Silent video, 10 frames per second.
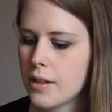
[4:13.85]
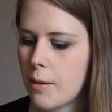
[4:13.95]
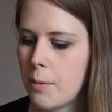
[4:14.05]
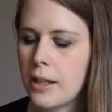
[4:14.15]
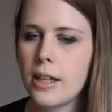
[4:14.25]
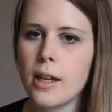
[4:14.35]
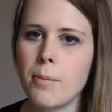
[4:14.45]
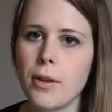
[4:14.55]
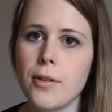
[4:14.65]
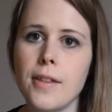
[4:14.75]
at picking up
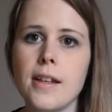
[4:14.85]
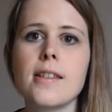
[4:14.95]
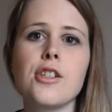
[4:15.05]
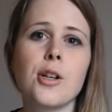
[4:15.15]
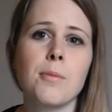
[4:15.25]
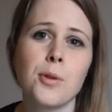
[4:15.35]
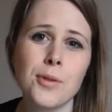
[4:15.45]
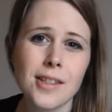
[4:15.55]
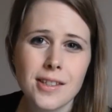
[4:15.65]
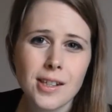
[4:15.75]
other things, and your immune
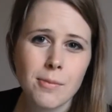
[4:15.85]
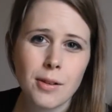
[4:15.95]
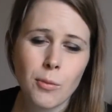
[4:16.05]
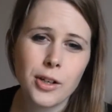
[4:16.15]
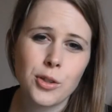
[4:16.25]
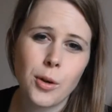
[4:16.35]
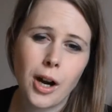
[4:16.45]
system when you